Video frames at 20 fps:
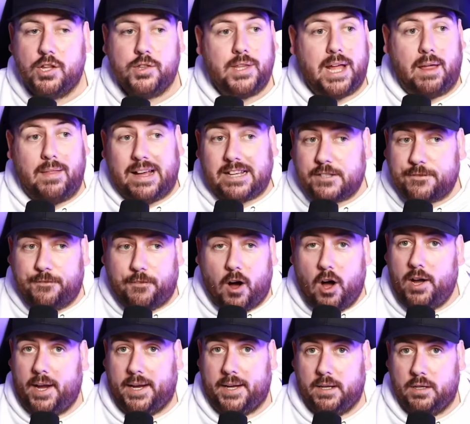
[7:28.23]
Now, that's
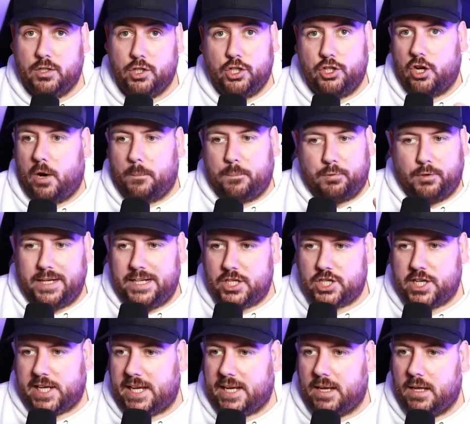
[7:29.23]
fine. You're not
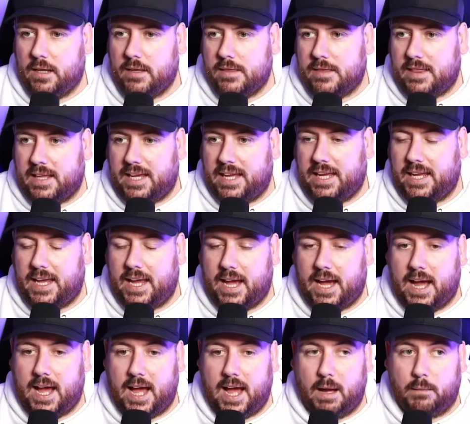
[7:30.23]
breaching the
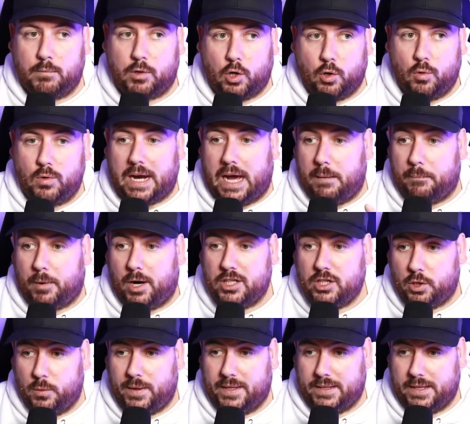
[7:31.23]
cooldown by
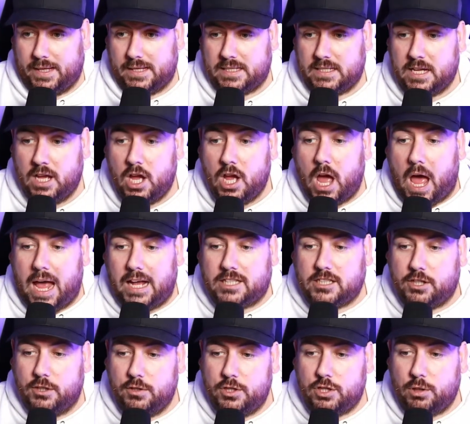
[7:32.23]
doing this. As
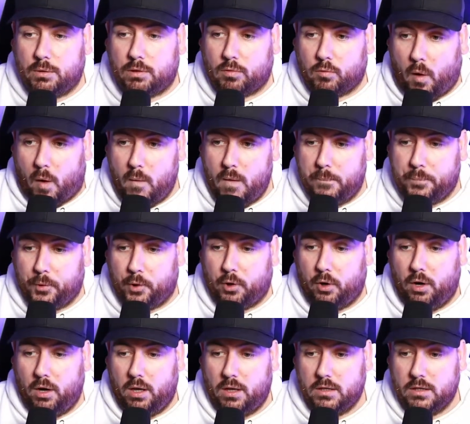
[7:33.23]
soon as you throw a
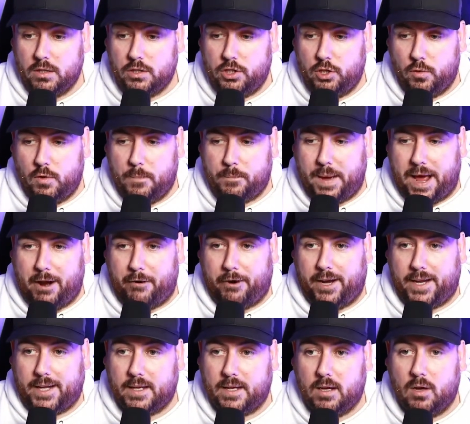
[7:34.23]
ball, do a
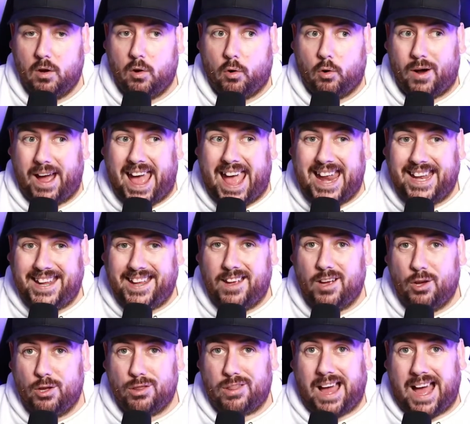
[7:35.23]
berry, or any
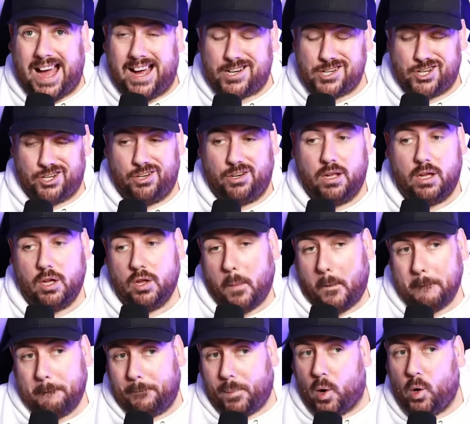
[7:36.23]
other action,
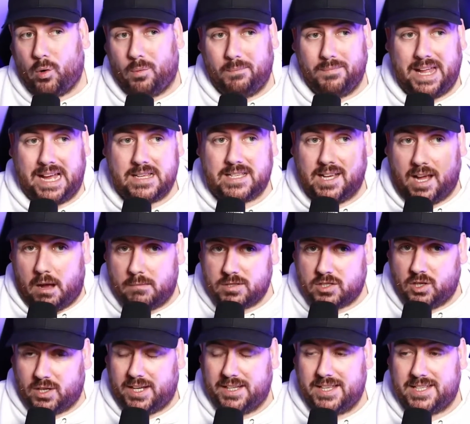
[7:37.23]
boom, that's it. I'm
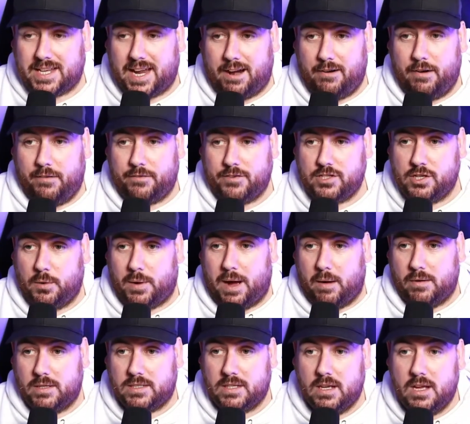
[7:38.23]
stuck in this area for 2
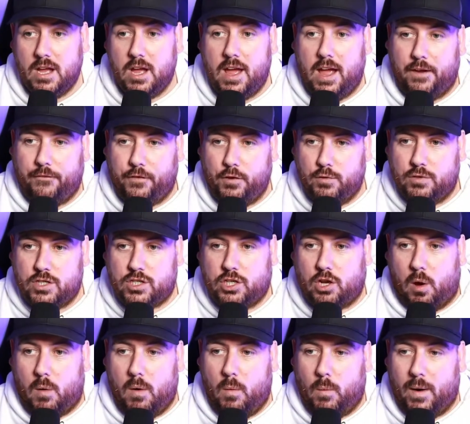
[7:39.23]
hours. If you just
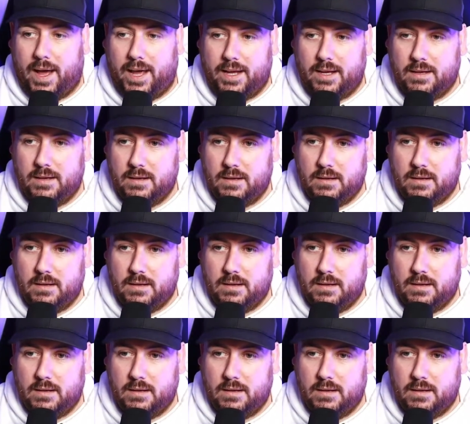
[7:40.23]
go away,